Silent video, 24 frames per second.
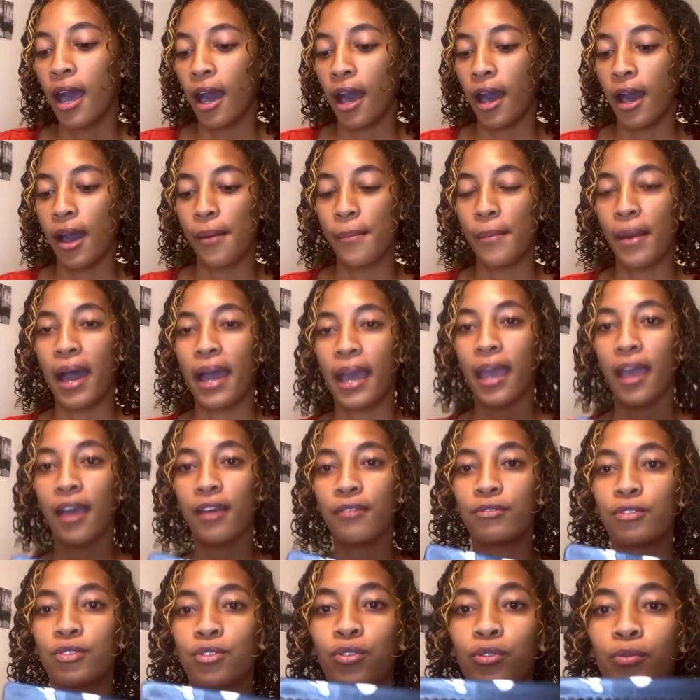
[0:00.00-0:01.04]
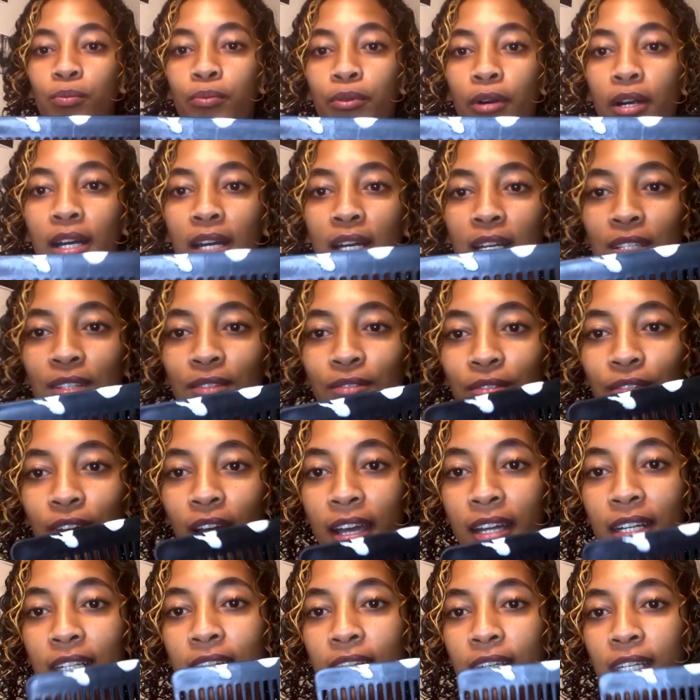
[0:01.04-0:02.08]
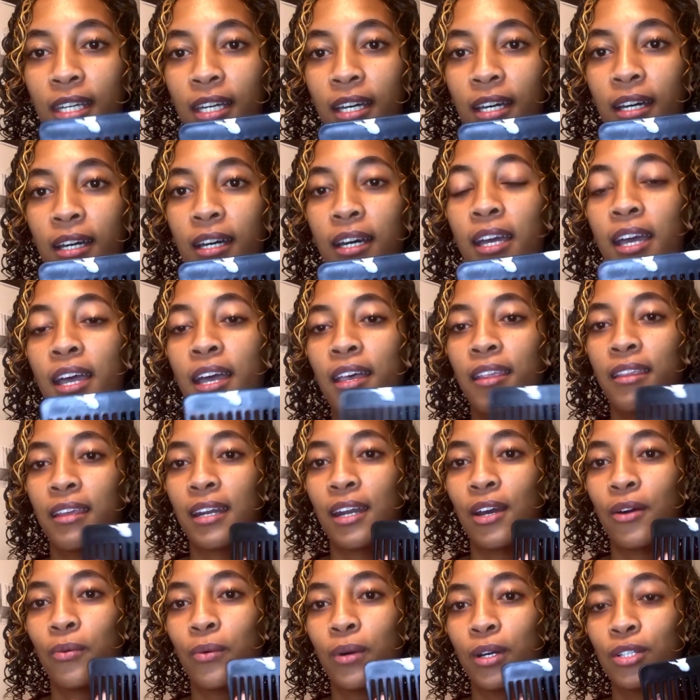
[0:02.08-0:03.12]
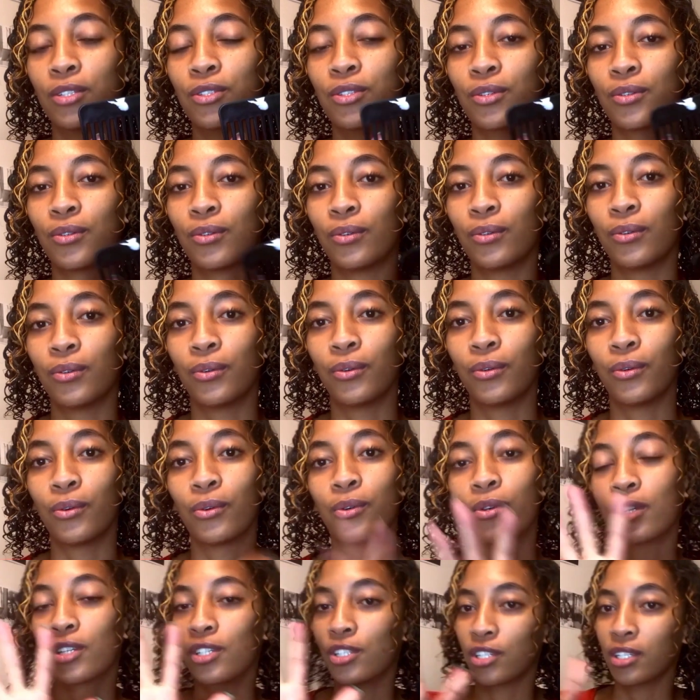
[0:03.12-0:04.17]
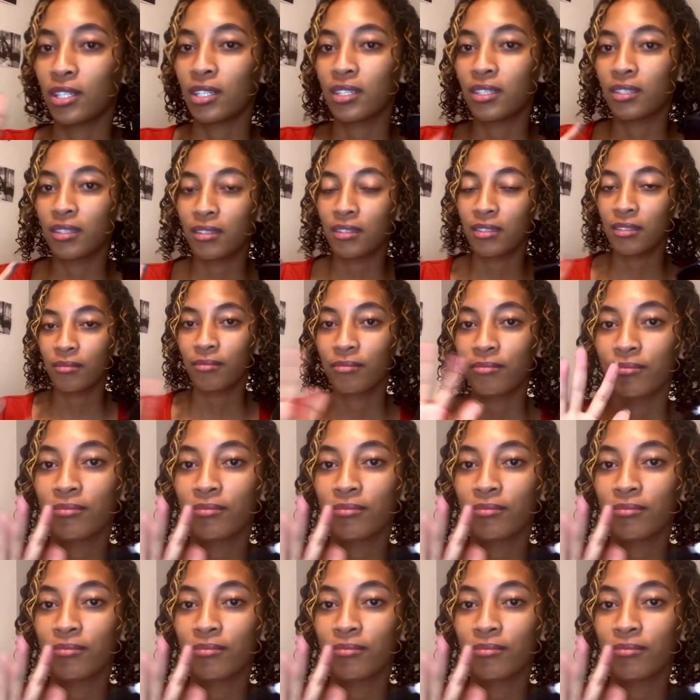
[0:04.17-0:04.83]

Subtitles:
I have two products right here that I want to just